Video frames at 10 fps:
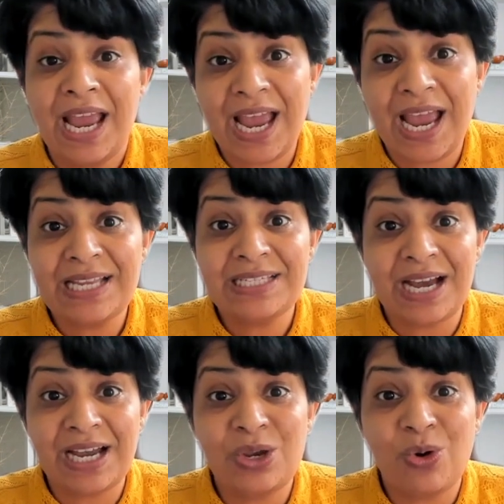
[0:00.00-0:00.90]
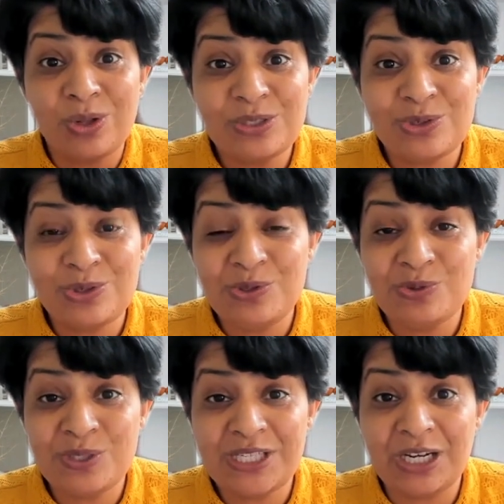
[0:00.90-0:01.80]
And I also
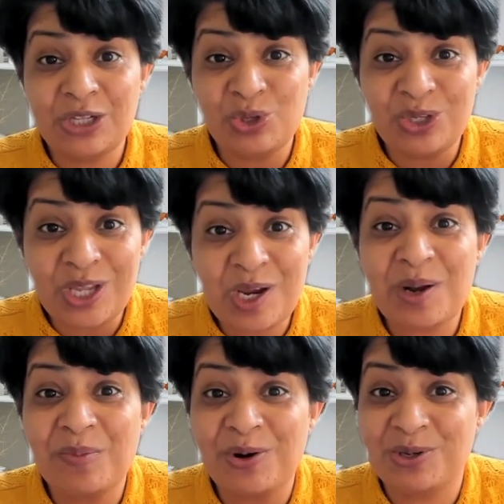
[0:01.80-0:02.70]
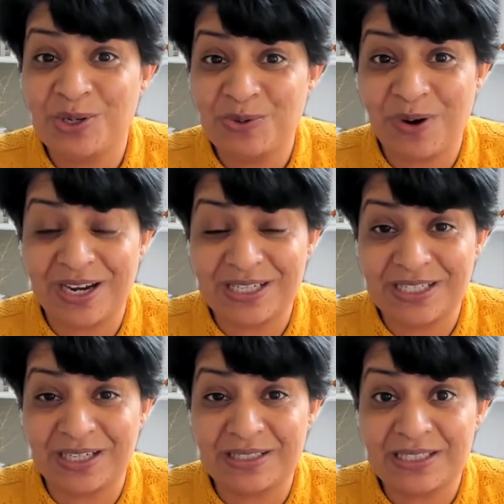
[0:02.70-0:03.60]
use it to think about new
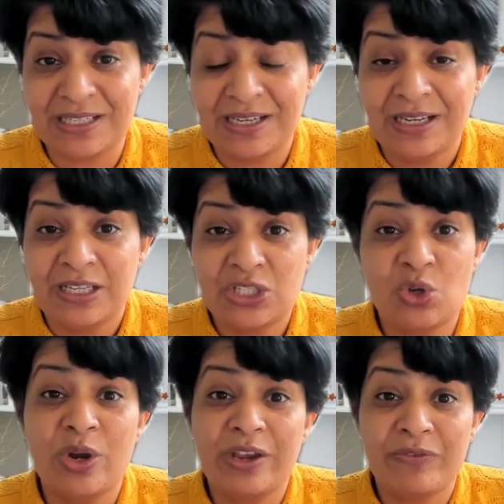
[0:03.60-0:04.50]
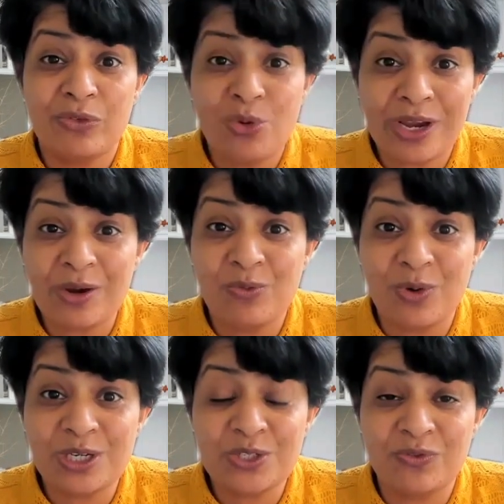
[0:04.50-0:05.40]
ideas. So if cooking
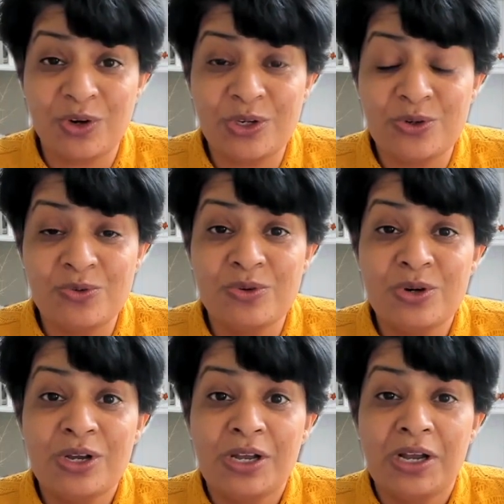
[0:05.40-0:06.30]
works for you,